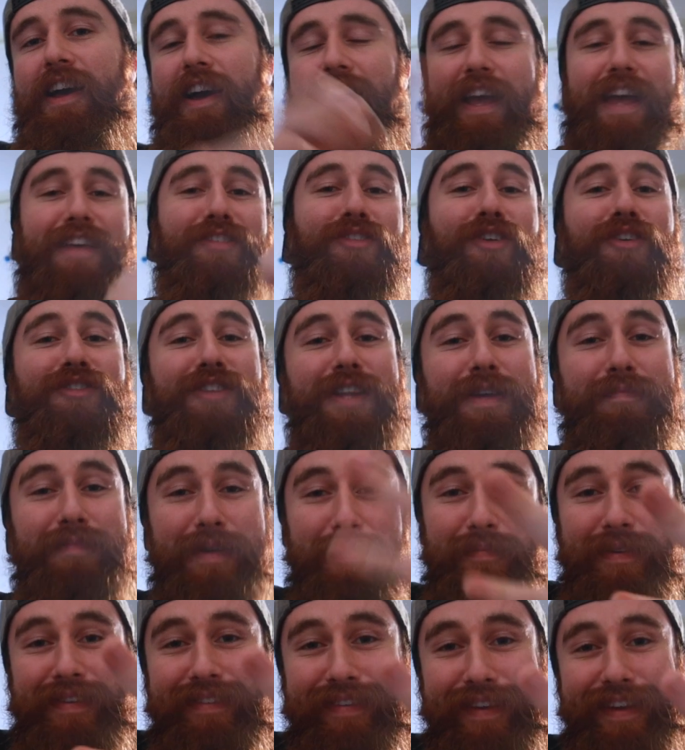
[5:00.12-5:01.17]
Okay, so tip
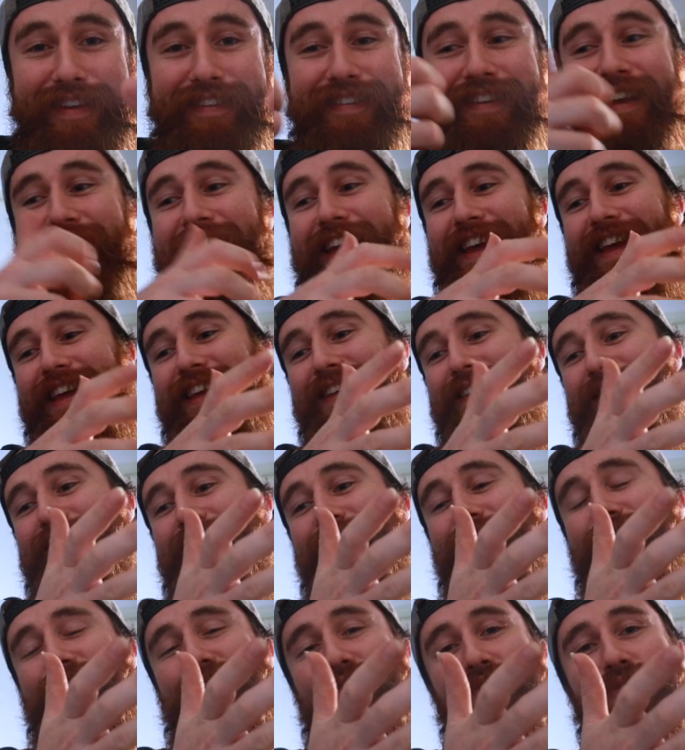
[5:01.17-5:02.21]
number 6
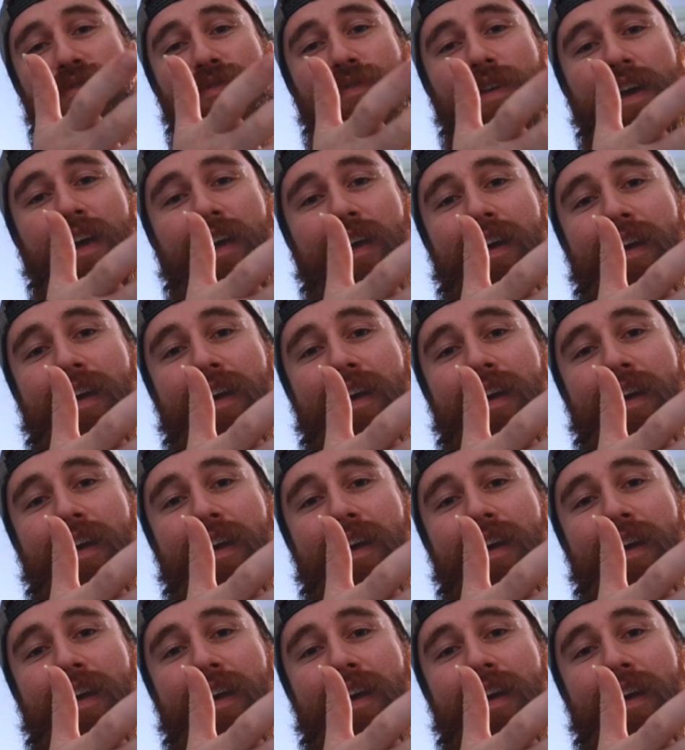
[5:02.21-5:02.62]
is to